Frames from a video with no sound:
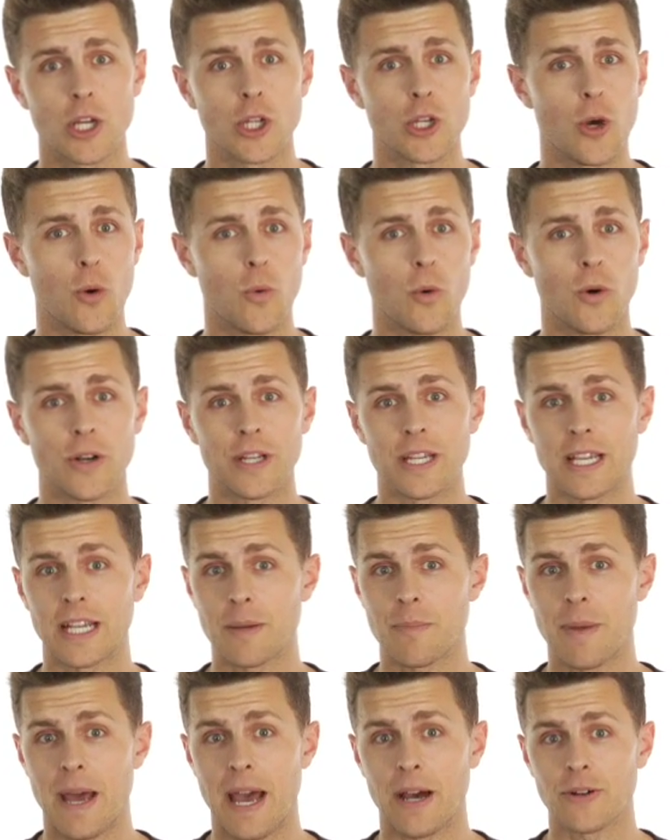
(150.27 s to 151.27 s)
No worrying
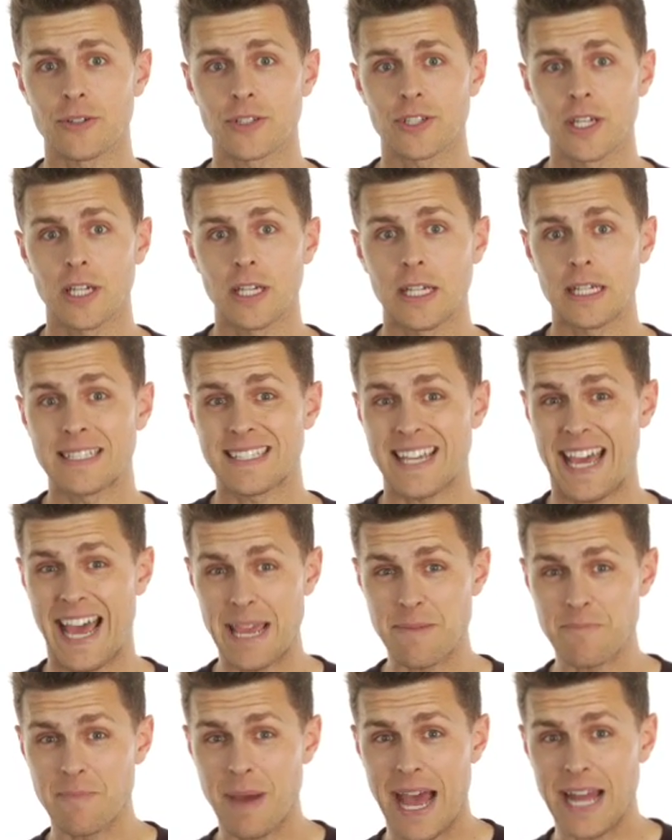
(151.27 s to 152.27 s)
about
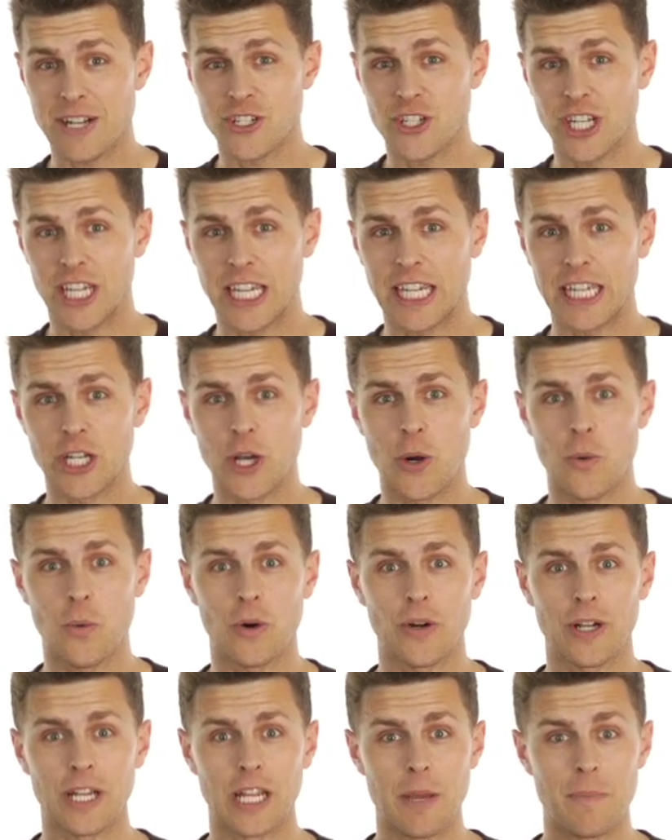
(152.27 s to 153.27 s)
type matching, no
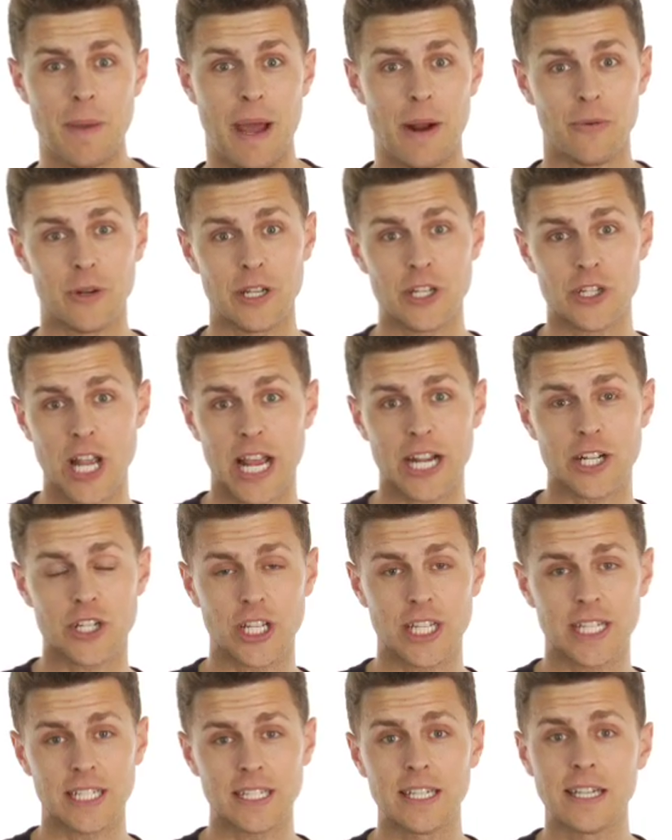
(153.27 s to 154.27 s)
worrying about
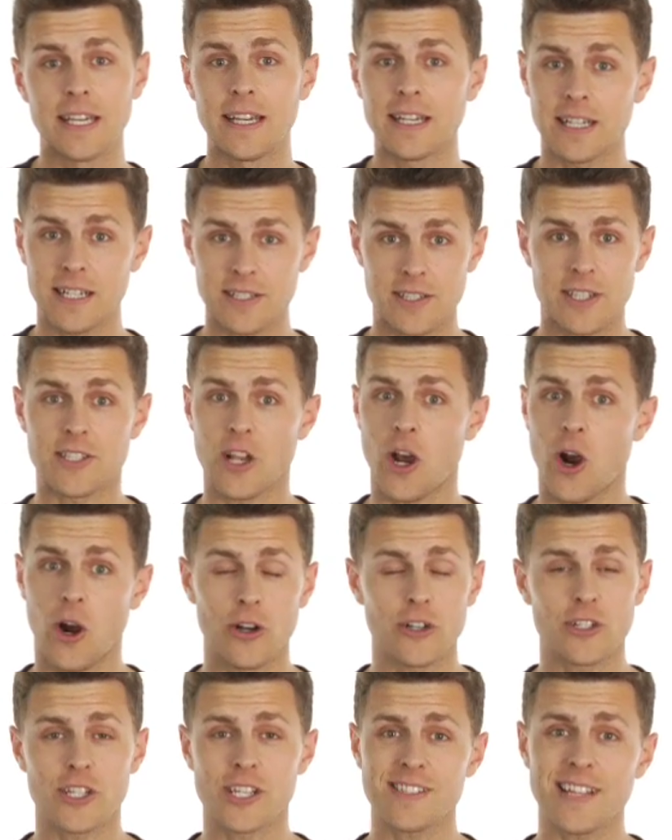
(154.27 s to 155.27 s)
rejection, because it's a
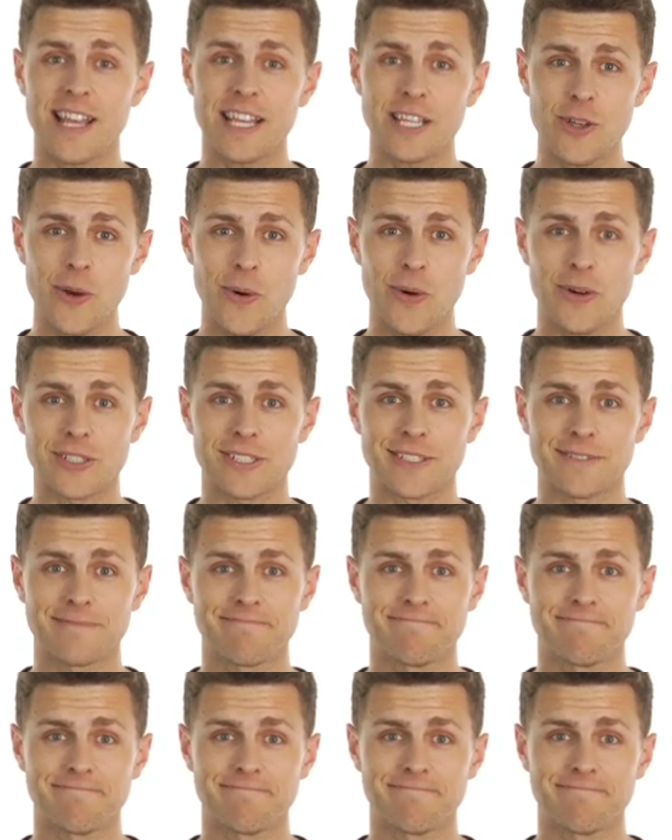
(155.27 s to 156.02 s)
heart just like yours.